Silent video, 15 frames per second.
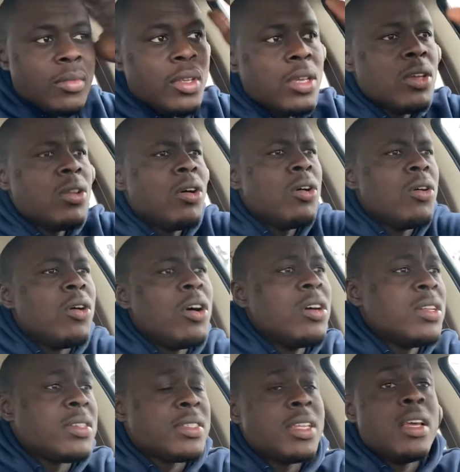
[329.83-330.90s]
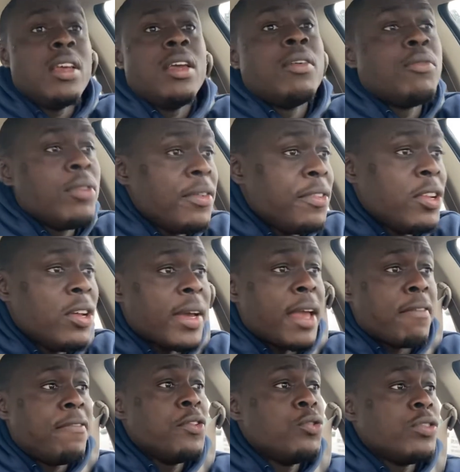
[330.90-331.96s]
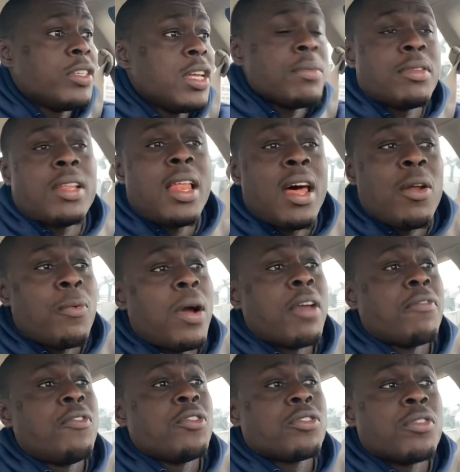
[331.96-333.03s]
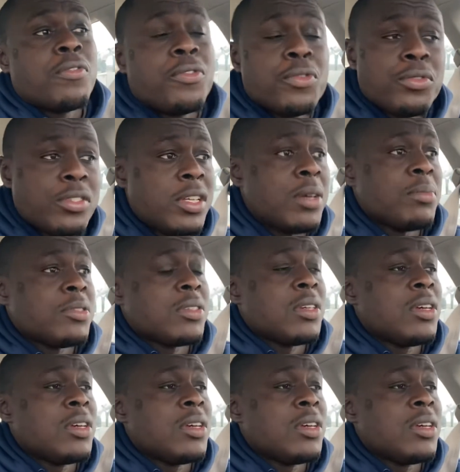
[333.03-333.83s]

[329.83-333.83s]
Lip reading: if you look at food stamps, a lot of white folks on food stamps.